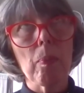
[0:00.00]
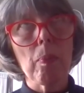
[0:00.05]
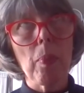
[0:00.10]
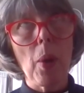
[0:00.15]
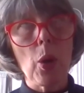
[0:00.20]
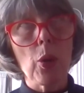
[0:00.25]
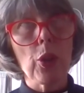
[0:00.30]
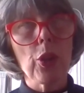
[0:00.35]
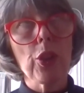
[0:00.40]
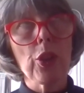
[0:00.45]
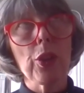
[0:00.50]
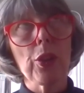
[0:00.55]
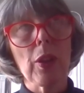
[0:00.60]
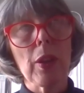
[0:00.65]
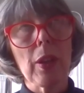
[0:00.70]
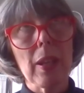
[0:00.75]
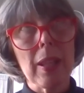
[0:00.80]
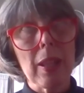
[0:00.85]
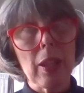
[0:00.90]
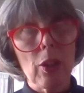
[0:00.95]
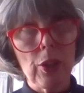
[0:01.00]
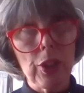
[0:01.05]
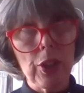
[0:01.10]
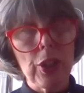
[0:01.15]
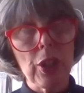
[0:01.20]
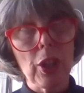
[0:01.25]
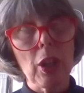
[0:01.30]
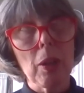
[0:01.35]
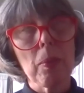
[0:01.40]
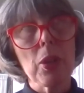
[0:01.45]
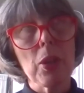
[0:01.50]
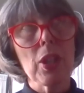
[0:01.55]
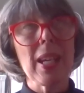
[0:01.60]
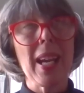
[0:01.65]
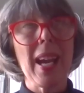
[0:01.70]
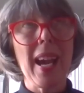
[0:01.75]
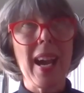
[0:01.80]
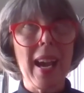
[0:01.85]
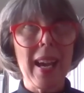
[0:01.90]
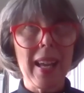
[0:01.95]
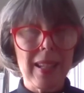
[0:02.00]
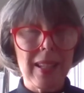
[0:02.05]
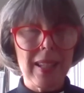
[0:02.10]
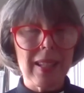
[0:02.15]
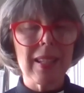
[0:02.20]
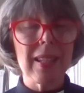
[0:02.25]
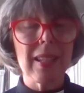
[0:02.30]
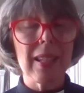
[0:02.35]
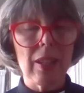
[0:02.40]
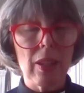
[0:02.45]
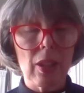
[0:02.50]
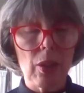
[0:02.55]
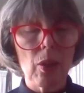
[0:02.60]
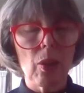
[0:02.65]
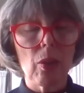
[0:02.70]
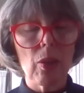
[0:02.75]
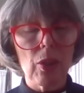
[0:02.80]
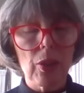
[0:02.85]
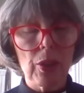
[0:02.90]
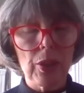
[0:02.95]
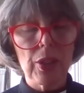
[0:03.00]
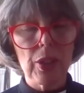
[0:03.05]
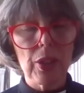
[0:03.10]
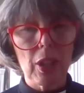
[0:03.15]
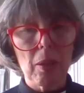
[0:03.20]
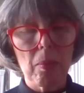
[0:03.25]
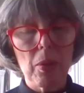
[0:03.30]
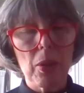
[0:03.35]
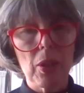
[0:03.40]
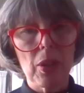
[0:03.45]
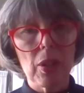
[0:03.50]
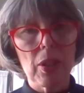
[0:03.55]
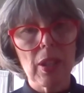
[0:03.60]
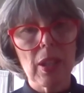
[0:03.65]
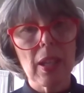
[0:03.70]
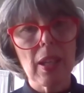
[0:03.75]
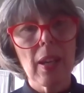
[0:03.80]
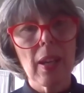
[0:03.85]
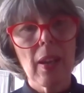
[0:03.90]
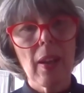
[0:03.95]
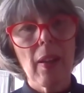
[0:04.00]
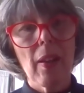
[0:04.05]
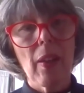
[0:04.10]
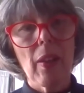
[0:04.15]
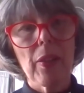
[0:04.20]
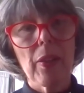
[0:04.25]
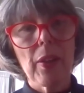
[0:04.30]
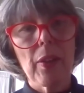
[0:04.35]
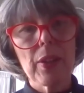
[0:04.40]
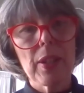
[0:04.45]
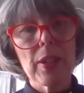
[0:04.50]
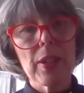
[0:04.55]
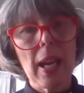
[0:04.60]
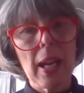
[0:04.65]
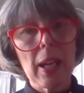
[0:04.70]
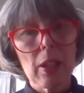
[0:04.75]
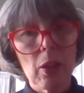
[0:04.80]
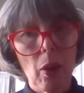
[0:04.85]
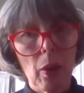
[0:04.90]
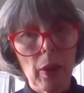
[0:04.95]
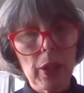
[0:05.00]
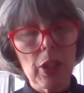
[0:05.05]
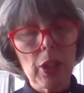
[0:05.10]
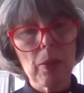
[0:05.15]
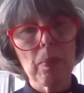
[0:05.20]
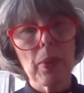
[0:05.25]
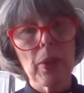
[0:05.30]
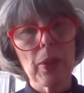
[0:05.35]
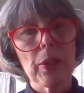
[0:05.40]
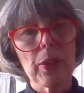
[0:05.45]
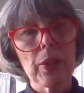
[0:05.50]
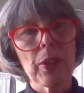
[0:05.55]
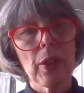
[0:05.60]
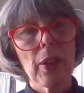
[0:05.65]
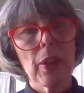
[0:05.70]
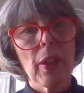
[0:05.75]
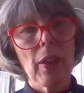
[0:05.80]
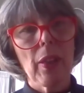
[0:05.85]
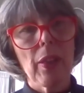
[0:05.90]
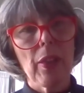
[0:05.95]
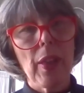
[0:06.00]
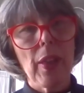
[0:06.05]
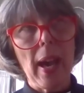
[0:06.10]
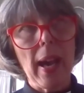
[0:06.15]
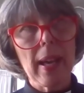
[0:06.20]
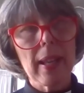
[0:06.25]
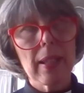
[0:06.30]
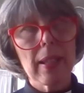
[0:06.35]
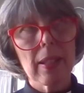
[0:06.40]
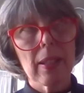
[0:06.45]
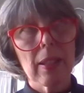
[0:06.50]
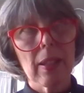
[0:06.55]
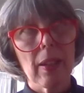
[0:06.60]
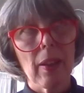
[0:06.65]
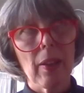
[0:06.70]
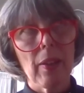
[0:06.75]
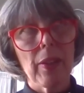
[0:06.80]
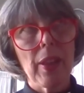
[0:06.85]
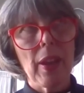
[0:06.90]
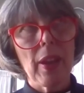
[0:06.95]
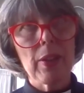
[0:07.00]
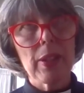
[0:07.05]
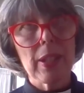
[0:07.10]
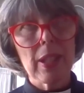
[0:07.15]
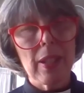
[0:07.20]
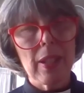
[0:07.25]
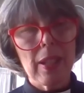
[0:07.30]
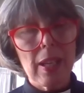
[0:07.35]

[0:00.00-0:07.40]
both in the Christian community and in the non-Christian community, there is an acknowledgement that there is a